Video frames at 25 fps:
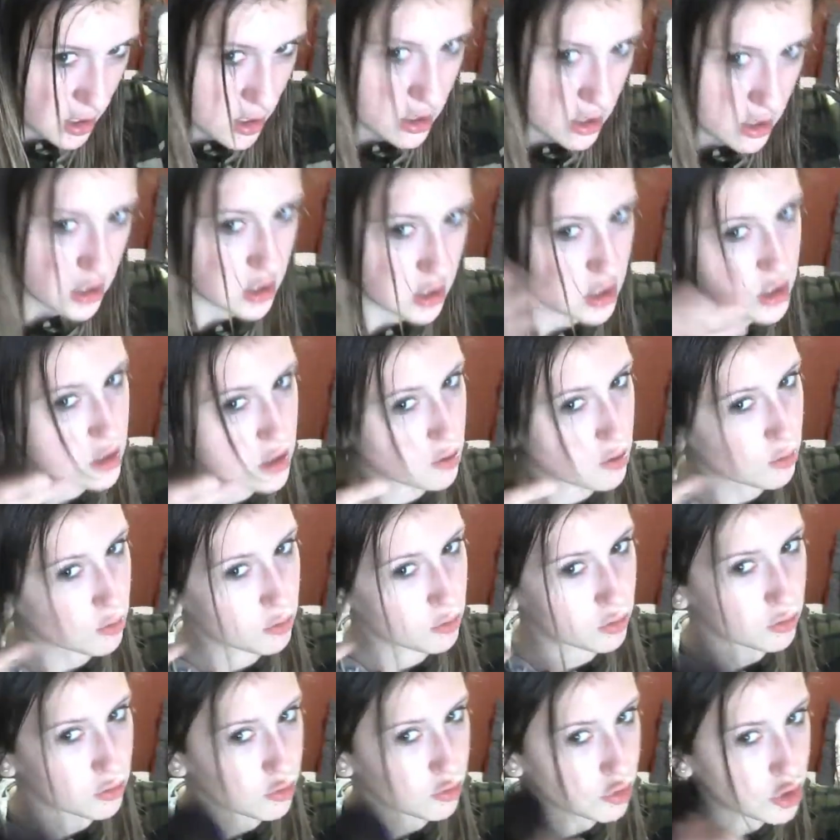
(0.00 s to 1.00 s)
so
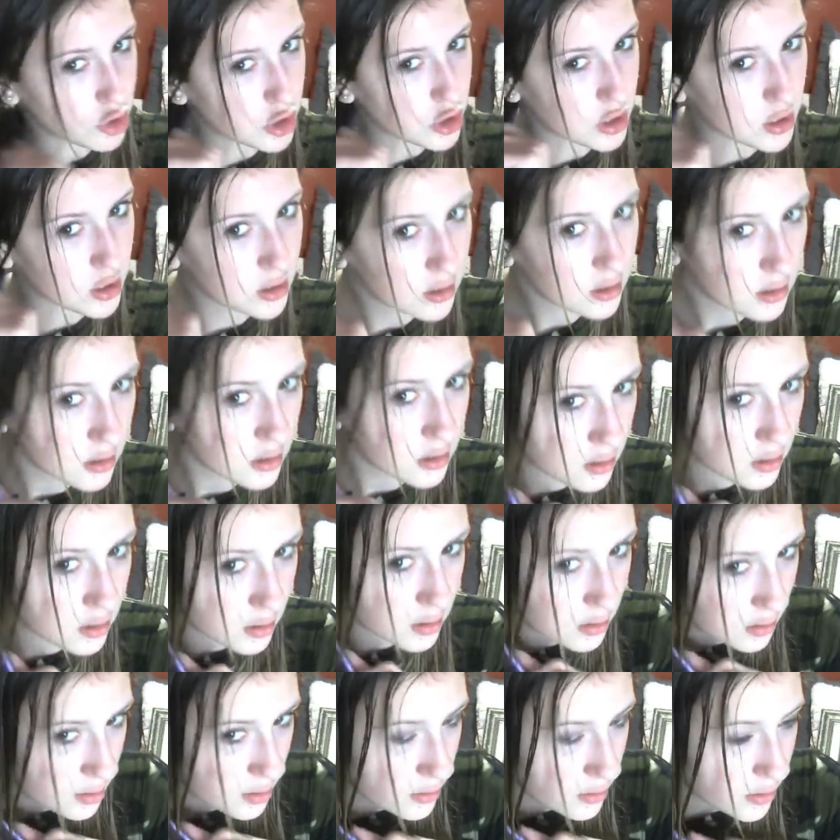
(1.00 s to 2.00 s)
Gucci
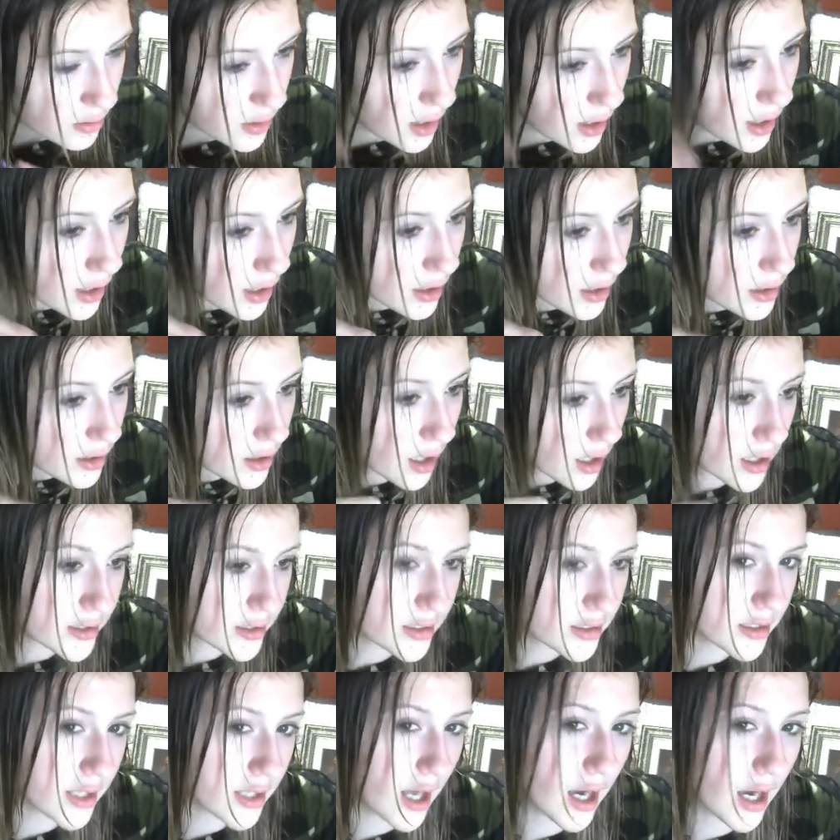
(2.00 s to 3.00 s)
that I
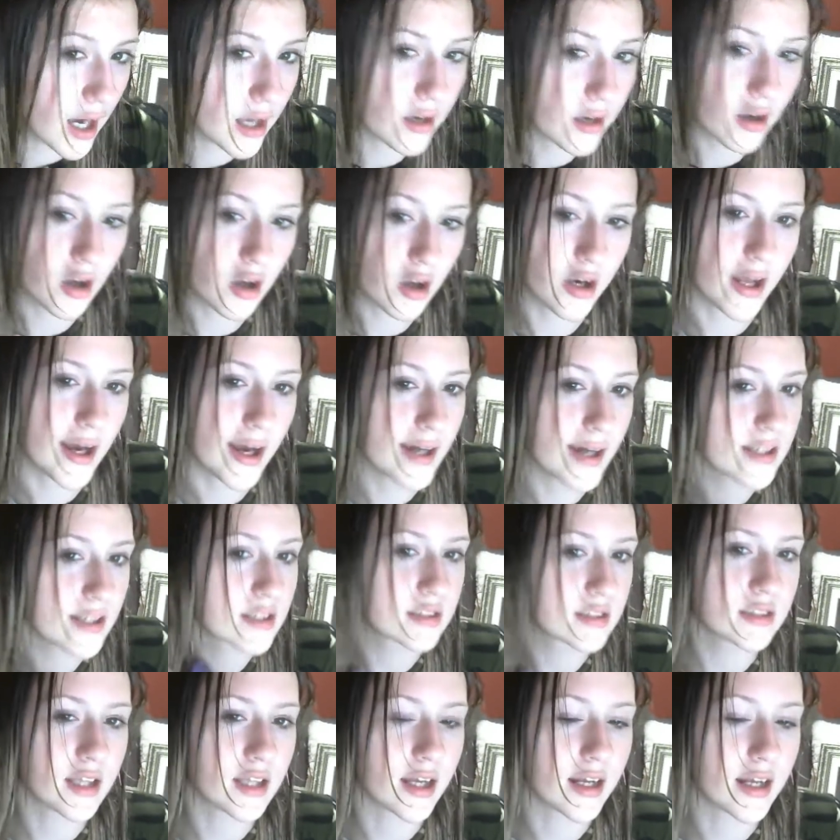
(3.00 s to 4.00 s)
did that
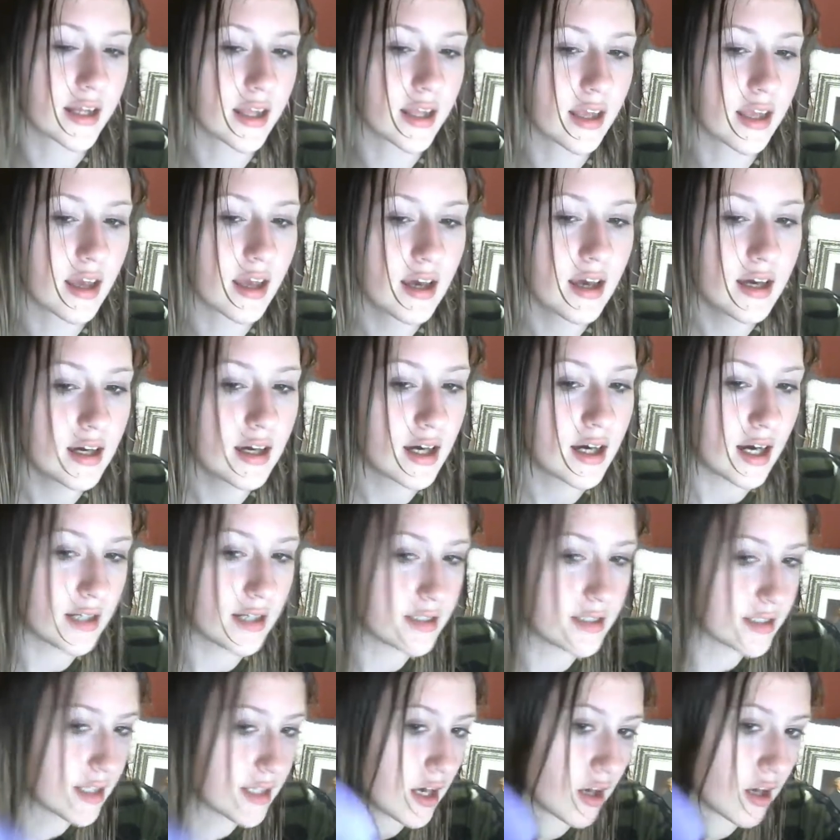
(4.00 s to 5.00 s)
I
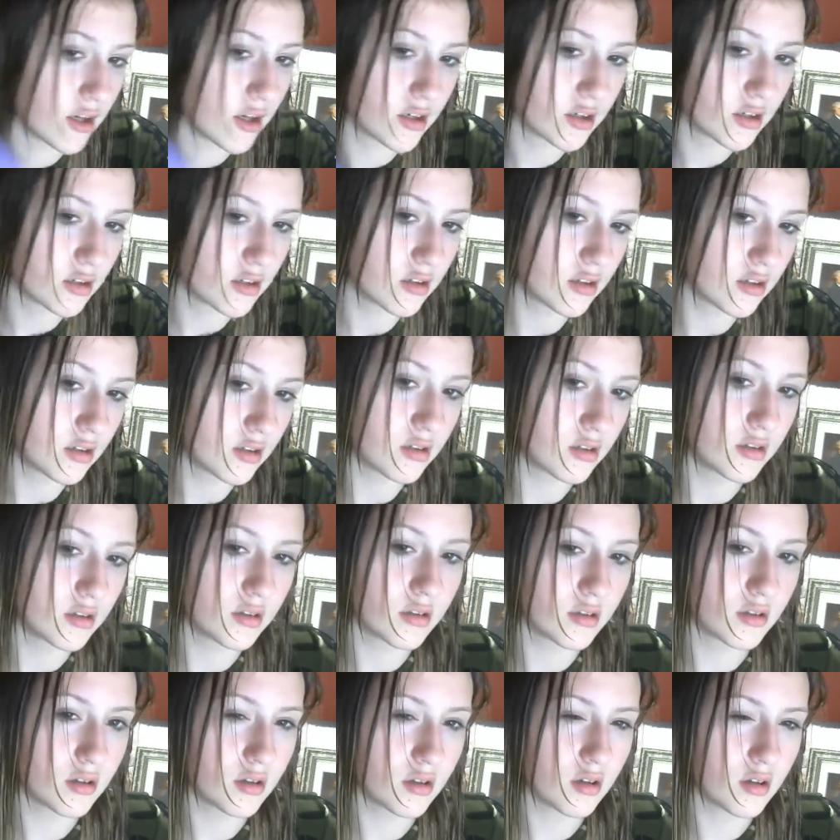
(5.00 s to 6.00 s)
did that
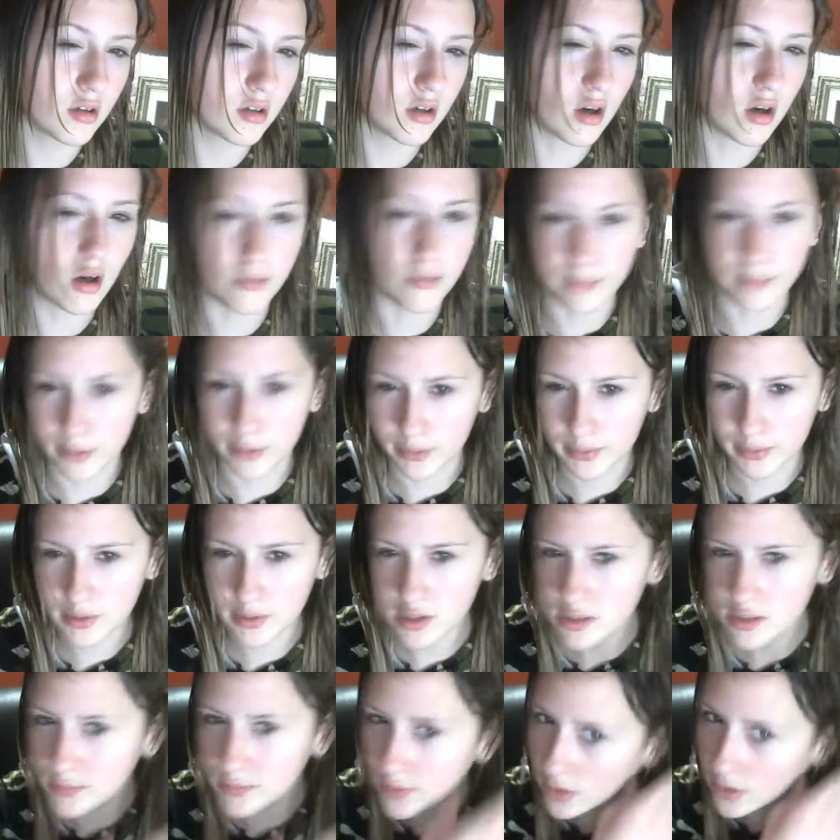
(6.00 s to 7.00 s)
on
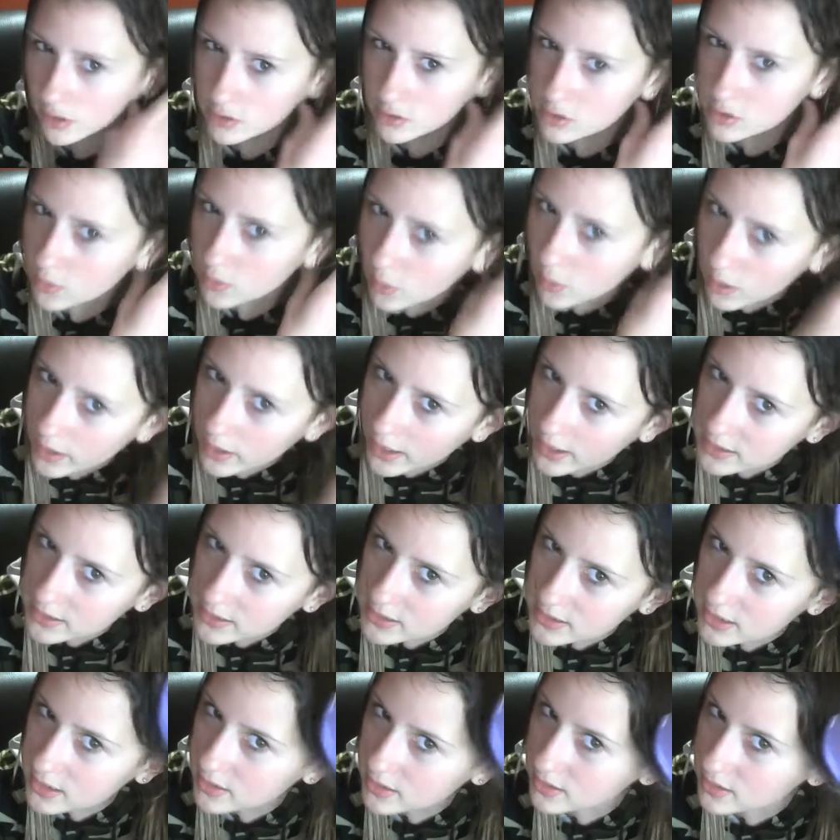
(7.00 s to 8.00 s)
purpose, but also on
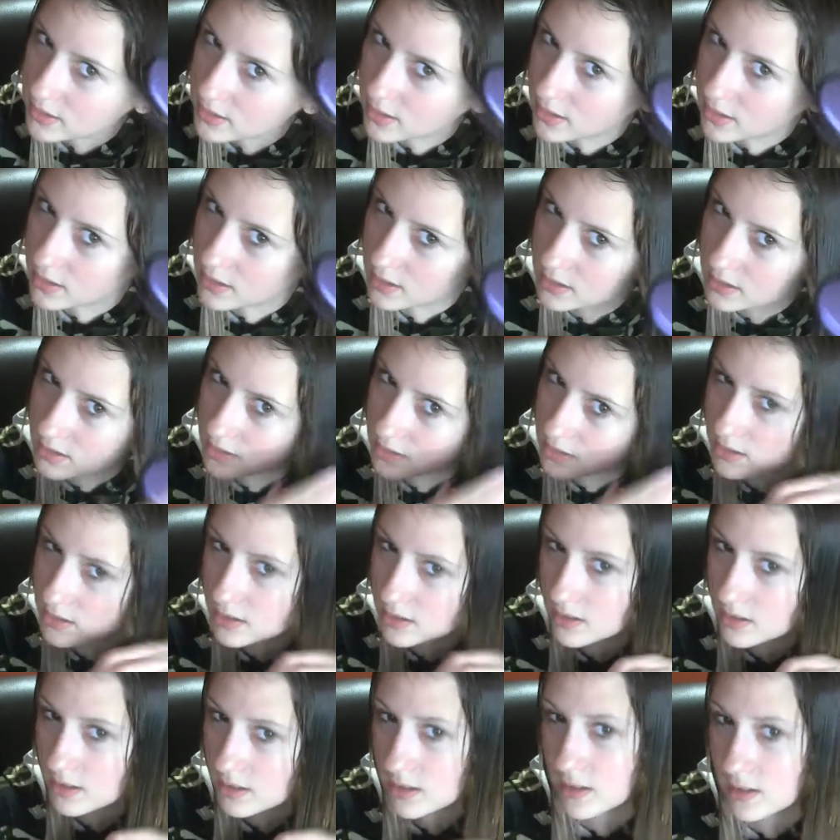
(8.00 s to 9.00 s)
accident.
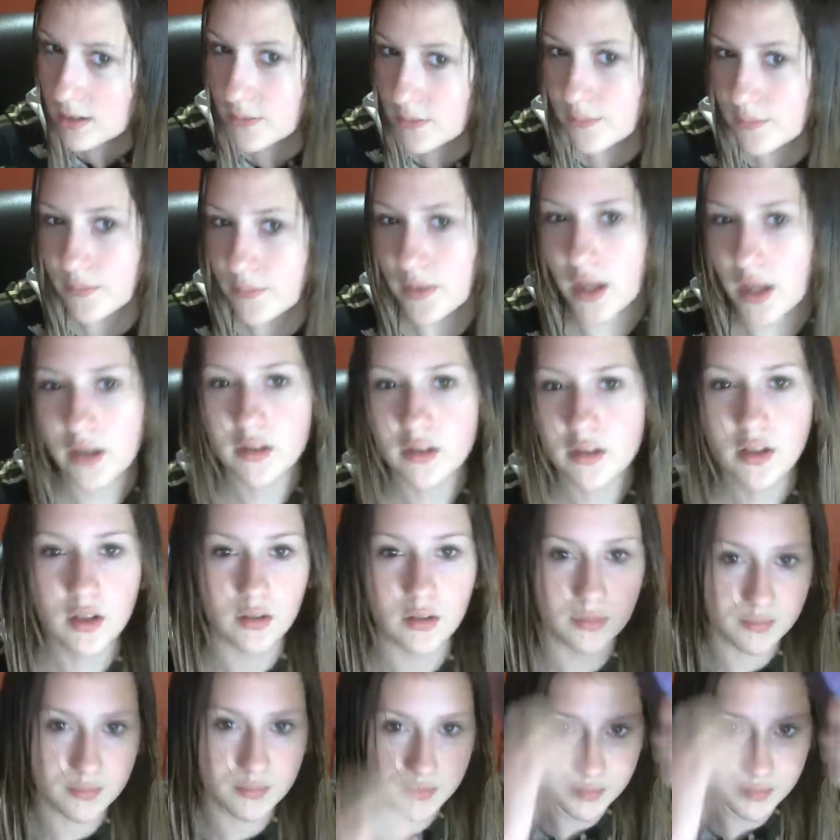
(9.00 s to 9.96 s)
I don't know.